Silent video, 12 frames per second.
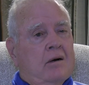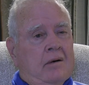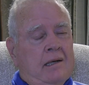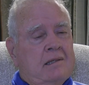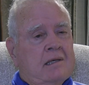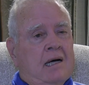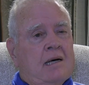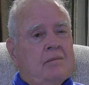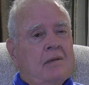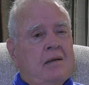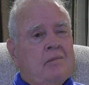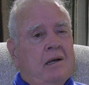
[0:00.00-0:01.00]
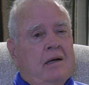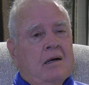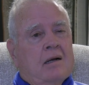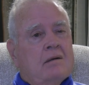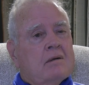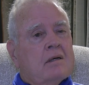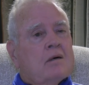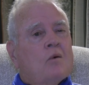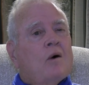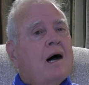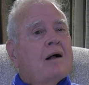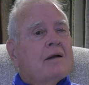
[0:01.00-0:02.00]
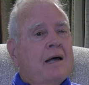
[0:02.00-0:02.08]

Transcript: a great job. They've been here a while